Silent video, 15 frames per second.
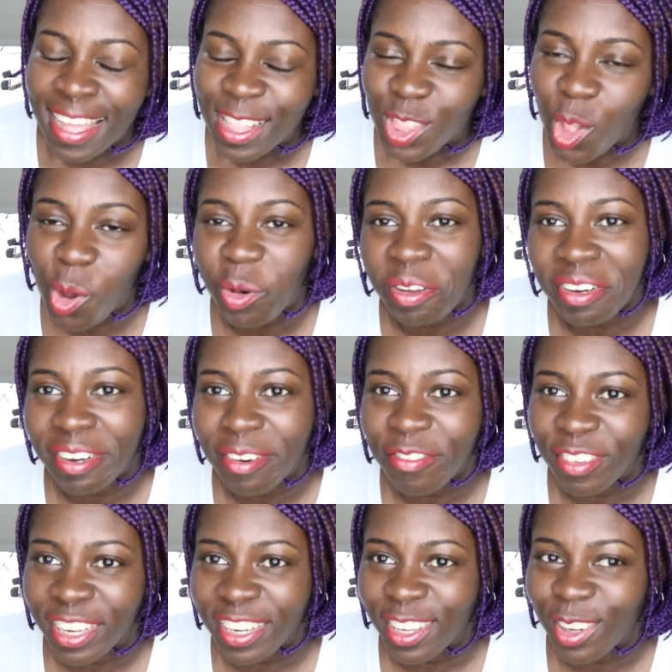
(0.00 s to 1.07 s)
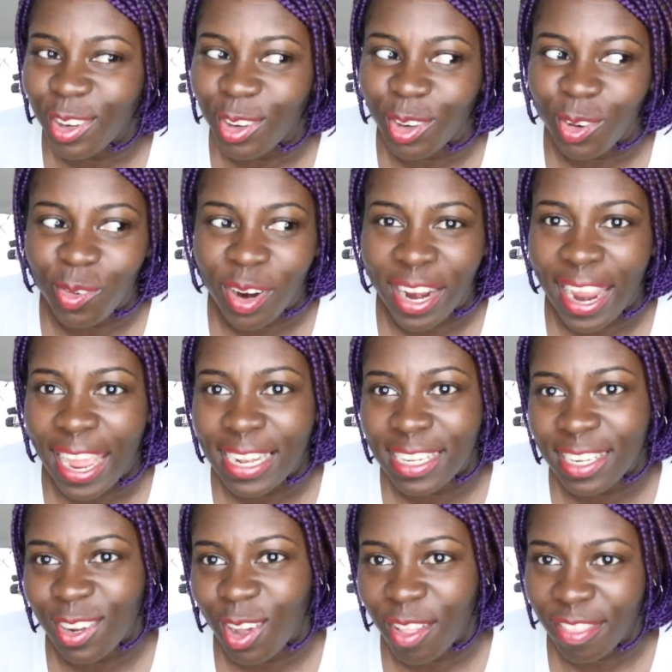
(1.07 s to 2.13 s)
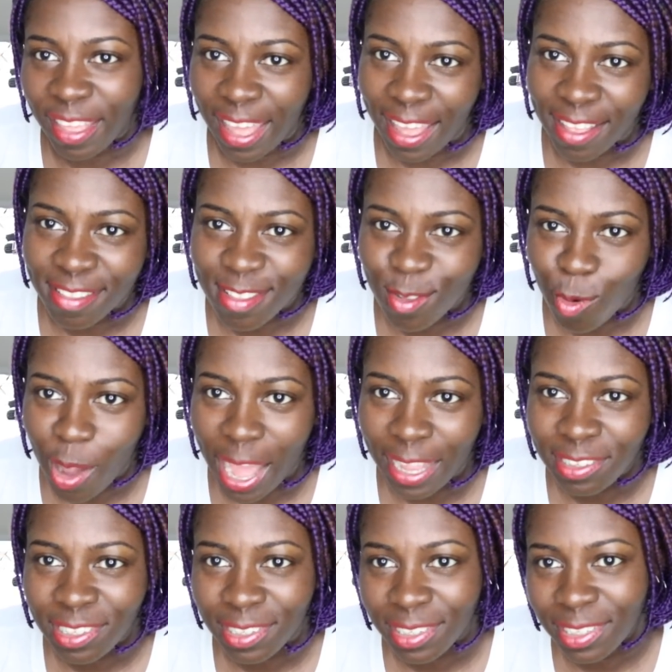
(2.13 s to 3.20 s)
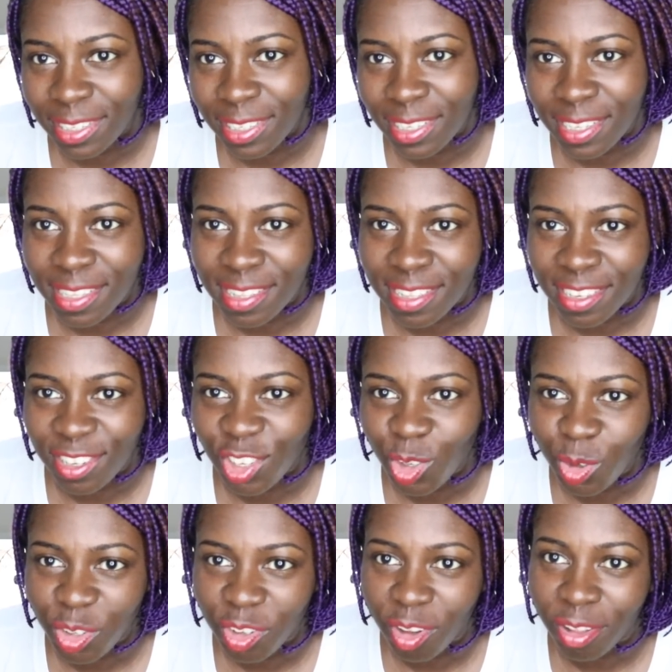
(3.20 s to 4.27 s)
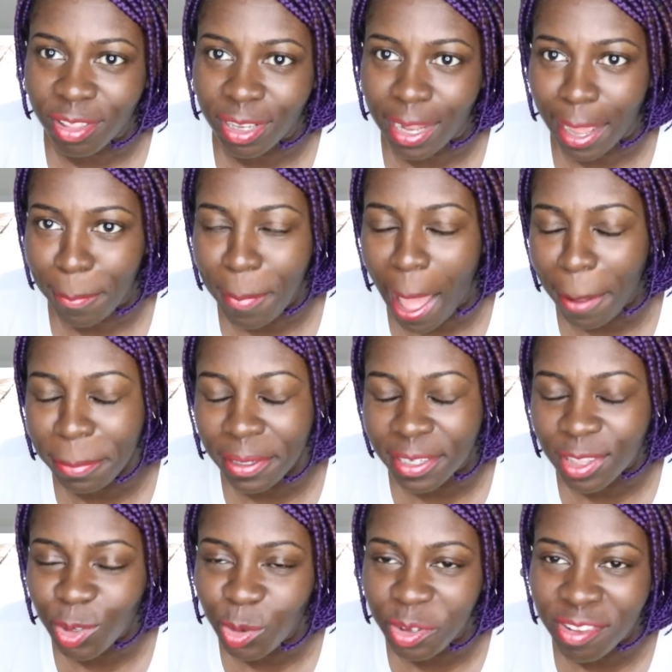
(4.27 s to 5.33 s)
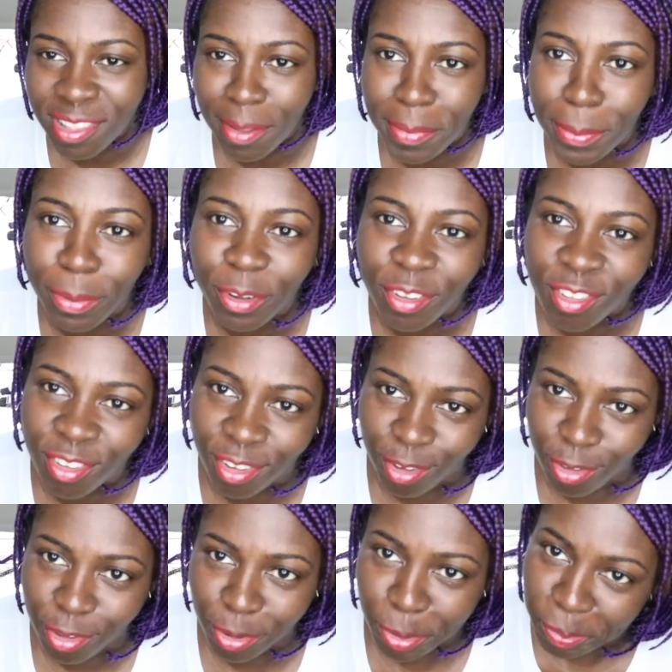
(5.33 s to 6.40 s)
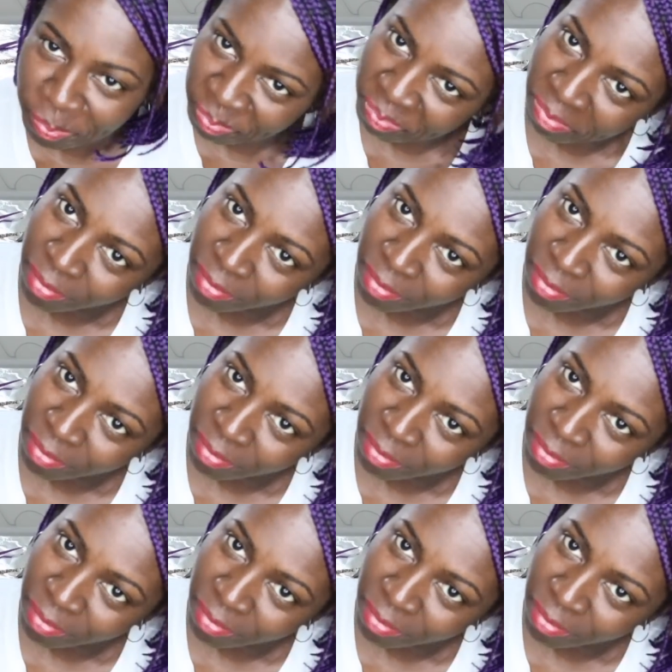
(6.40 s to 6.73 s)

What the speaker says: toner video where I did all that swatches and showed you all the like popular toners that people use on YouTube.